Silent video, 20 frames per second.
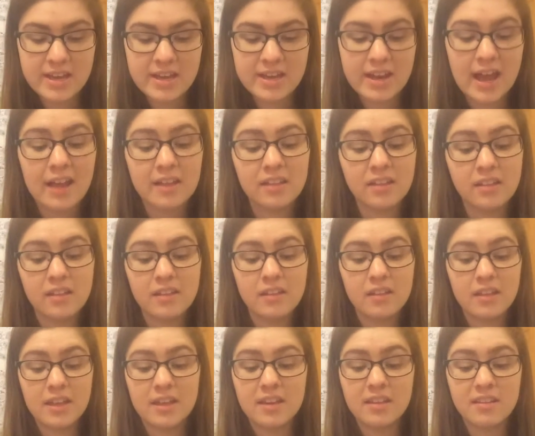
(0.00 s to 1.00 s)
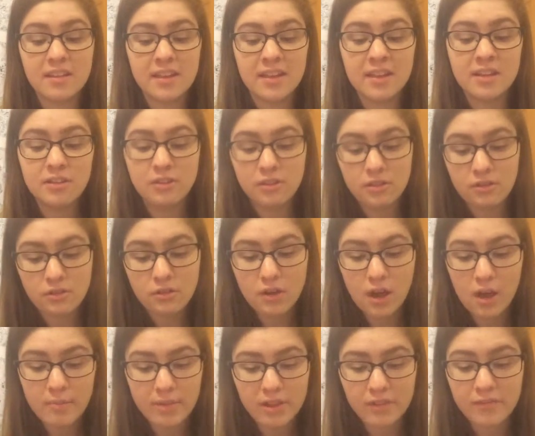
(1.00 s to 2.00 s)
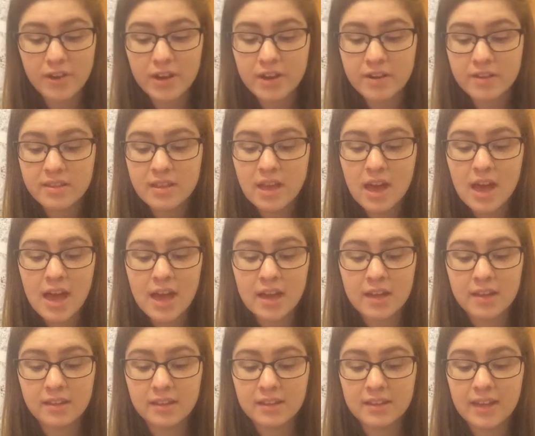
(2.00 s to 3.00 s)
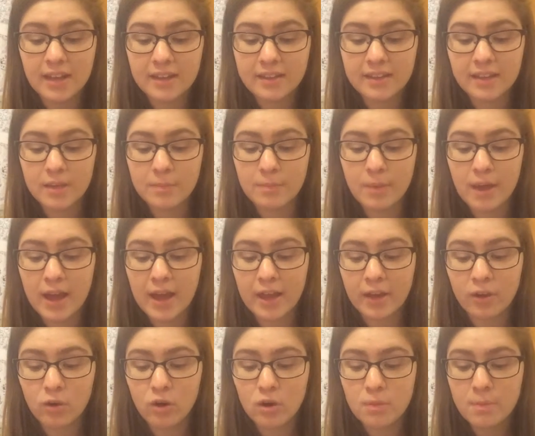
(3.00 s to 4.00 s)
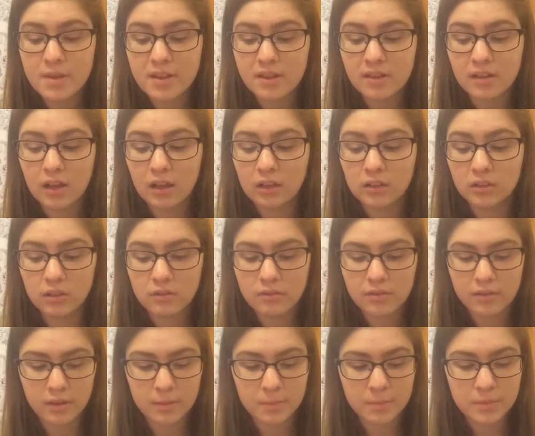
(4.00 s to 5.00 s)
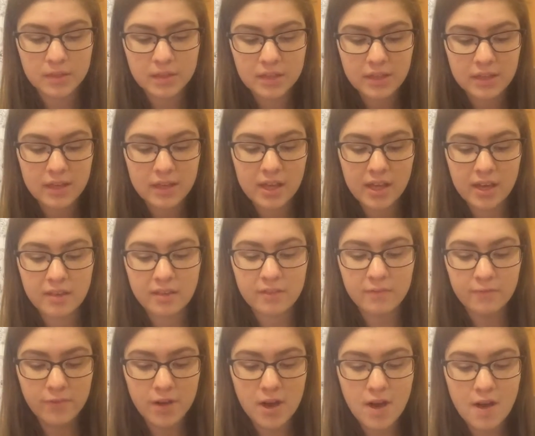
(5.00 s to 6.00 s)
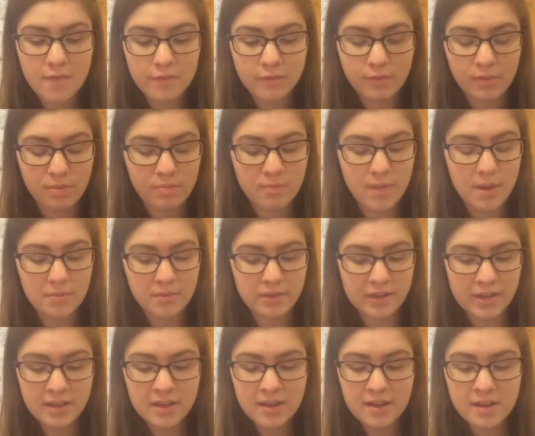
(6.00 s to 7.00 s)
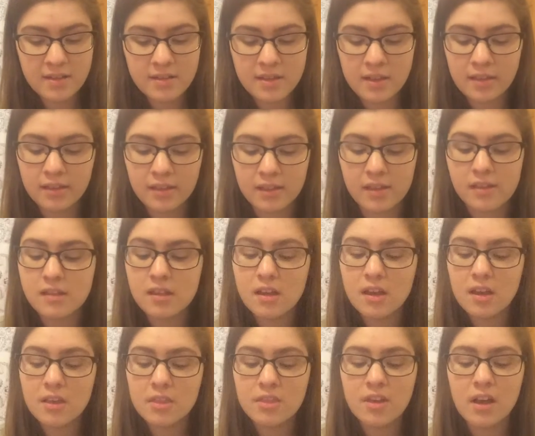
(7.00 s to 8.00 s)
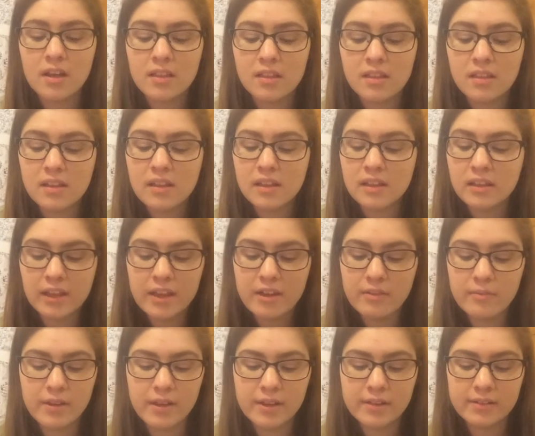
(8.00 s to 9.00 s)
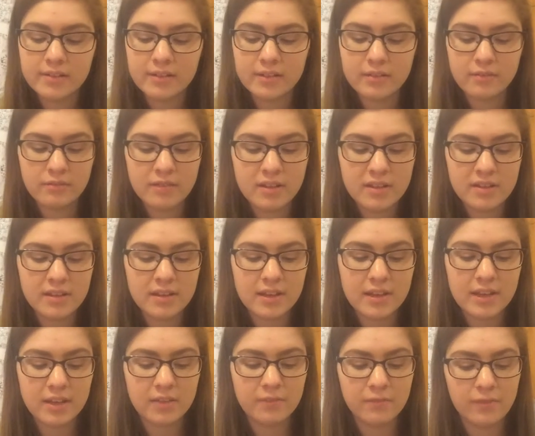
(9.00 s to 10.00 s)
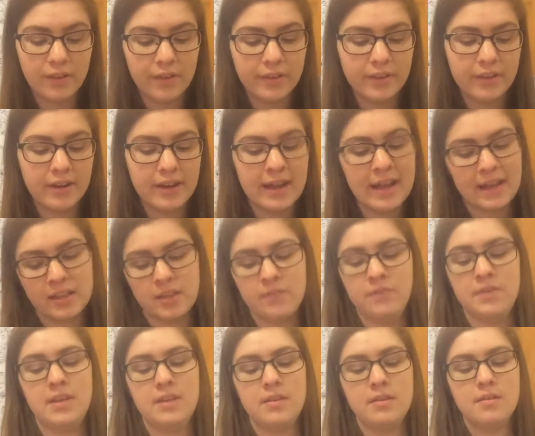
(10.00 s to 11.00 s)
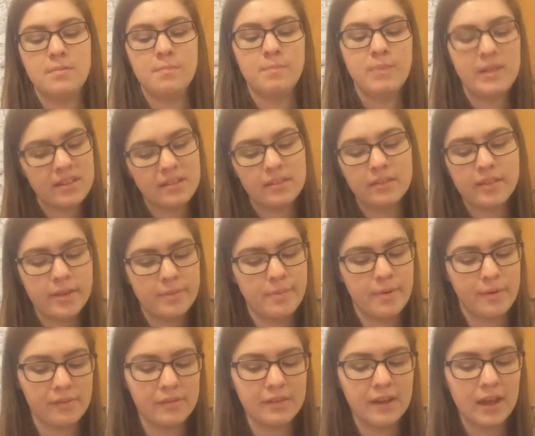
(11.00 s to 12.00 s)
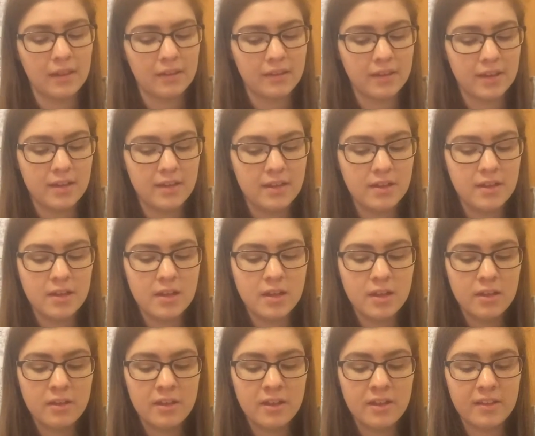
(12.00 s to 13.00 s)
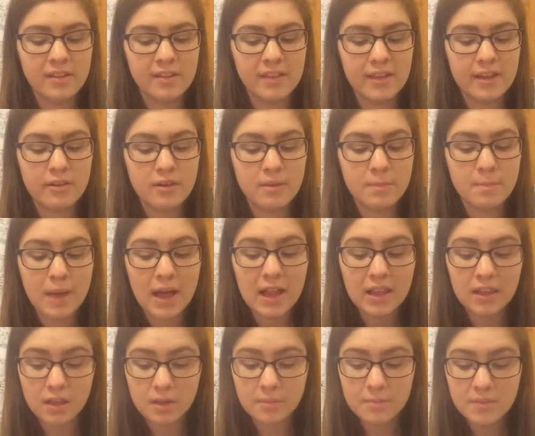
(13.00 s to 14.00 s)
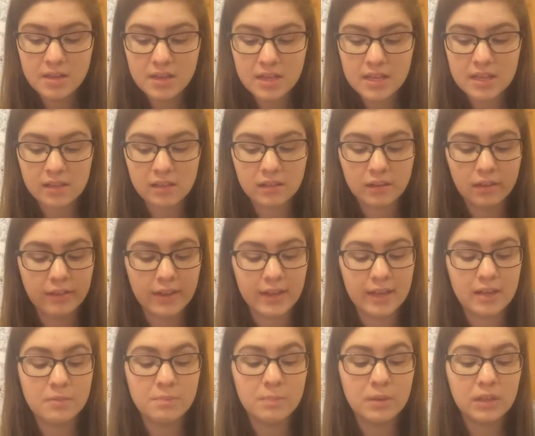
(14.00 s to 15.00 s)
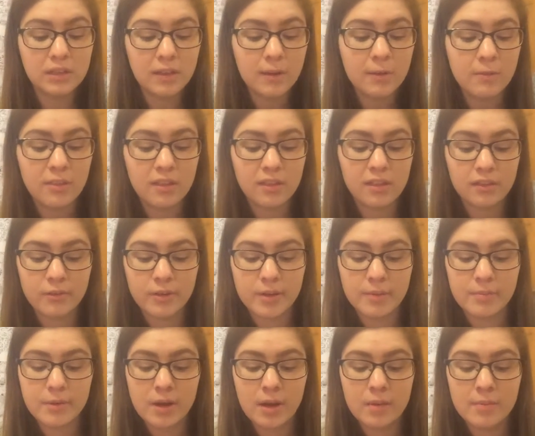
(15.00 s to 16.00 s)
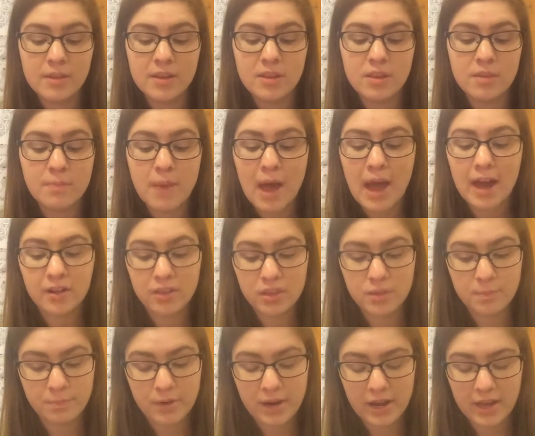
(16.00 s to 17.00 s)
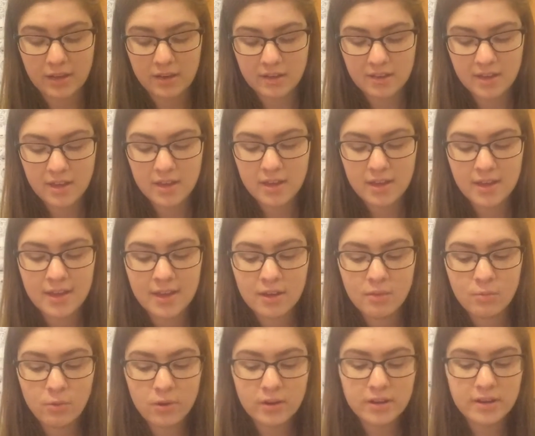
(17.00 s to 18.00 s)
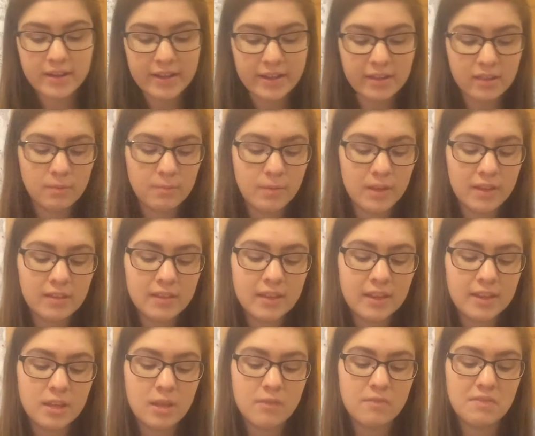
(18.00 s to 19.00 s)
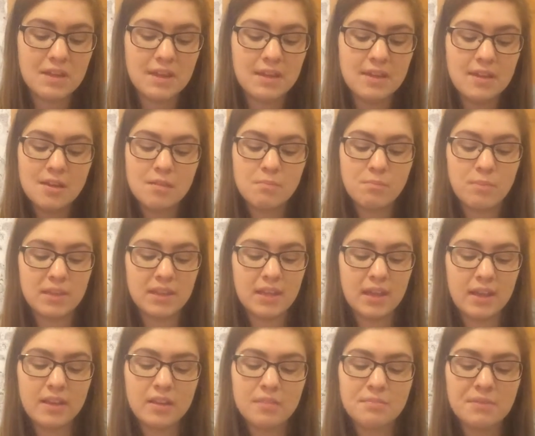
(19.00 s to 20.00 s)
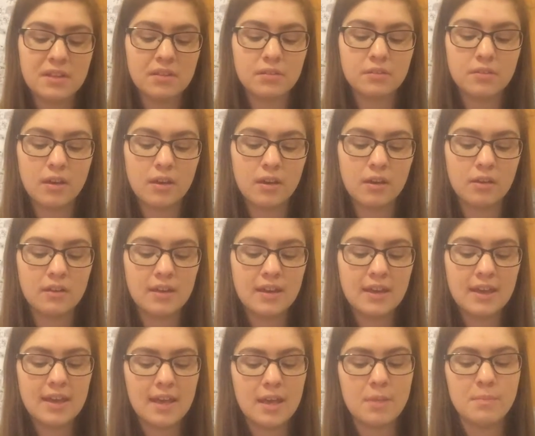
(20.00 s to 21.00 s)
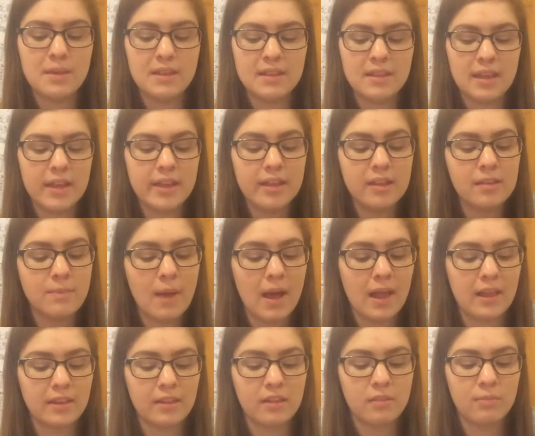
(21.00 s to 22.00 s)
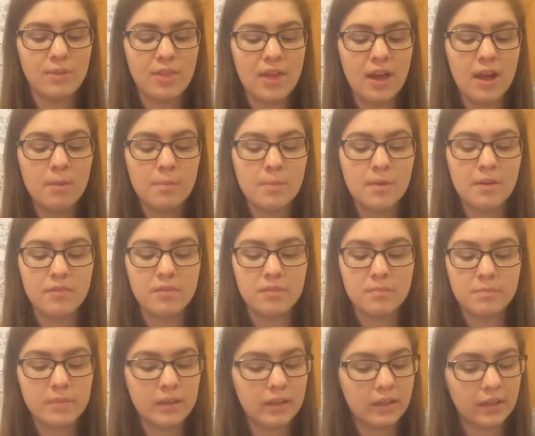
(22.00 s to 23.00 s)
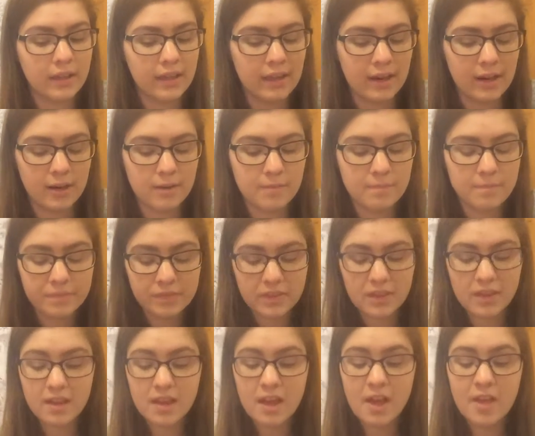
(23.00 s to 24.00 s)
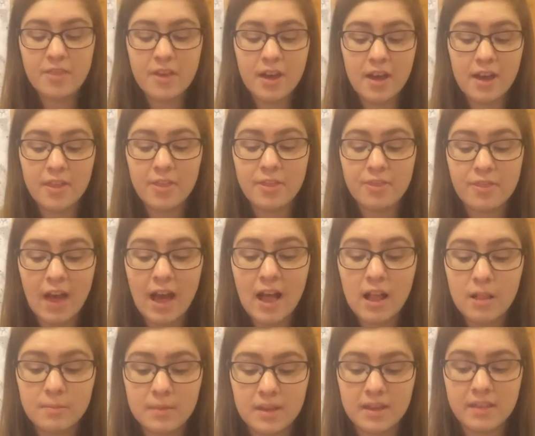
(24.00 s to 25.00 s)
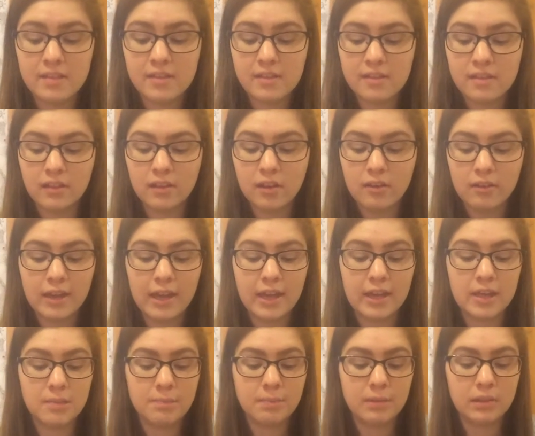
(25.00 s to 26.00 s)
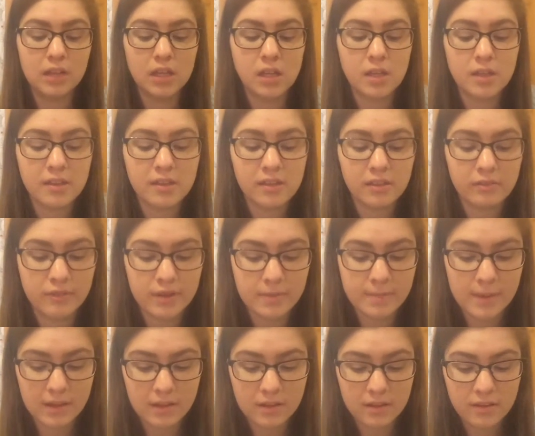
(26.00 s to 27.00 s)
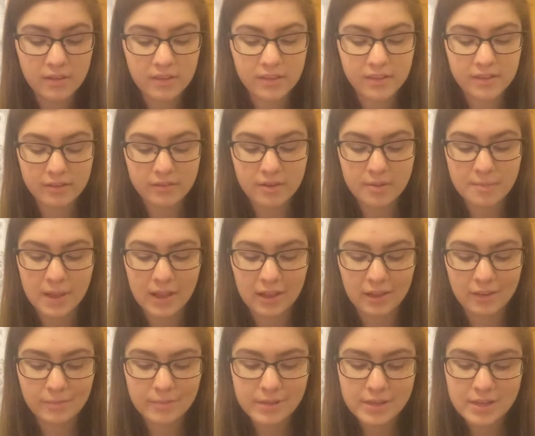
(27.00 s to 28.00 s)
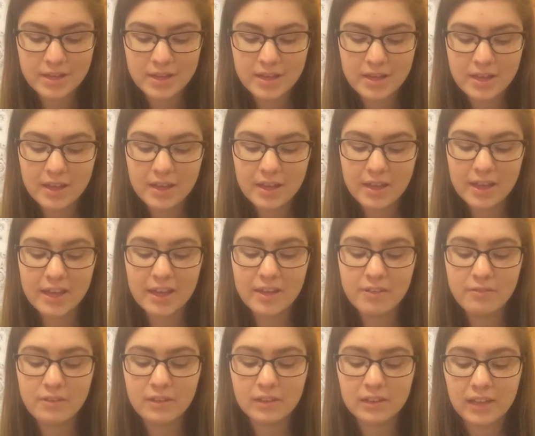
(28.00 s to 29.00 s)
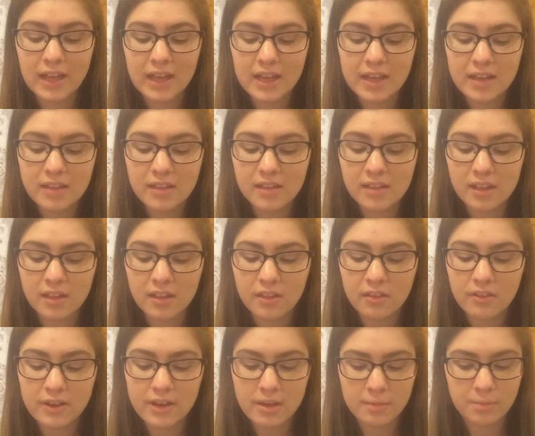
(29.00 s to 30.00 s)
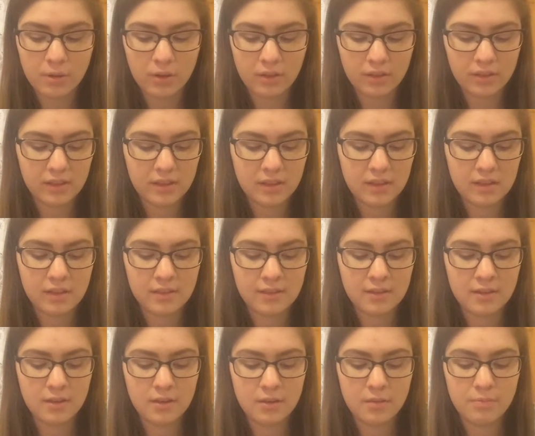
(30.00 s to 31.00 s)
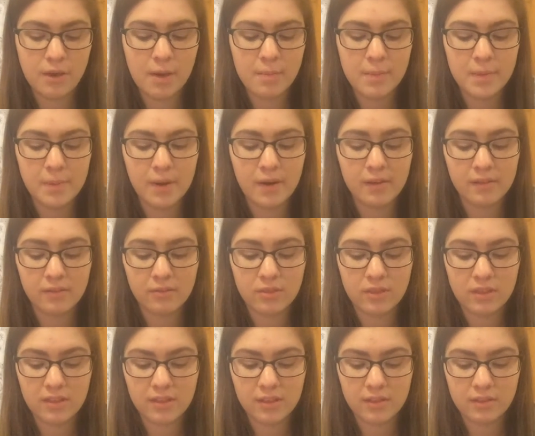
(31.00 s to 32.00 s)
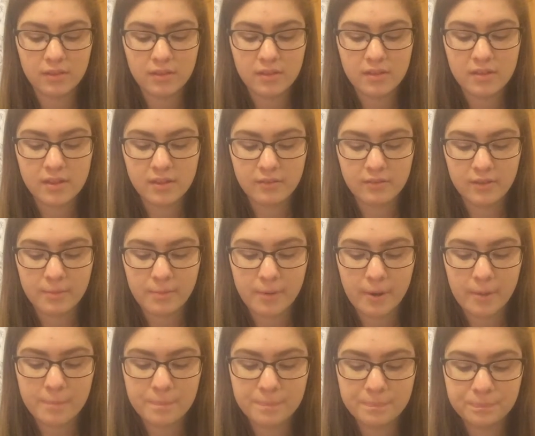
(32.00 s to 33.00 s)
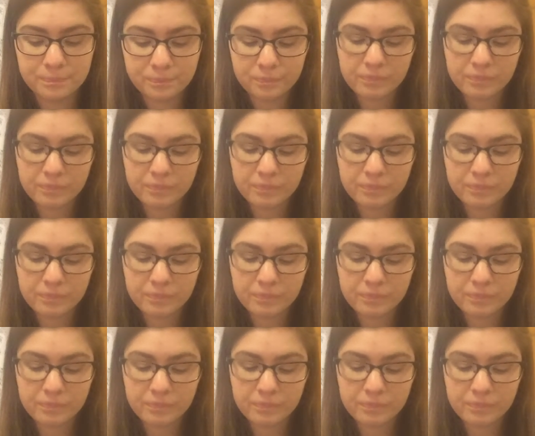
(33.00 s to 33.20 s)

It is in 2 hemispheres and is connected by corpus callosum. It is involved with memory, senses, thoughts, language, reasoning, and voluntary activity, basically your personality. The cerebellum is located below the cerebrum in the back of the brain. It coordinates muscle activity, maintains muscle tone, and maintains balance with help of the middle ear. The thalamus is located below the cerebellum. It relays sensory impulses to proper parts of the cerebrum.